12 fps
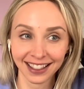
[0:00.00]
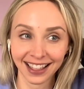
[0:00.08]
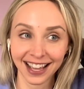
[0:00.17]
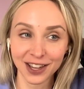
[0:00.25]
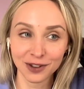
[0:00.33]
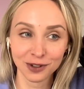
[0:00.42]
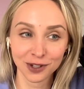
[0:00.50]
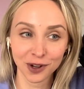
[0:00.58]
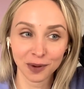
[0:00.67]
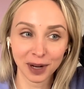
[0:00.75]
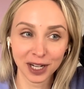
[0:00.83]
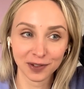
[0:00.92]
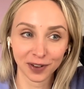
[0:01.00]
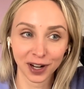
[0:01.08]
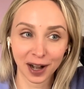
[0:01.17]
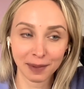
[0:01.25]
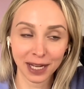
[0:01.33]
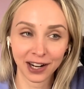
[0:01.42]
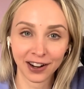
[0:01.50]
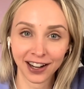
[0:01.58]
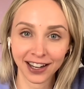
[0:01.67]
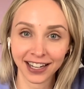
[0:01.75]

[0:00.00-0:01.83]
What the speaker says: Thank you so much for coming on.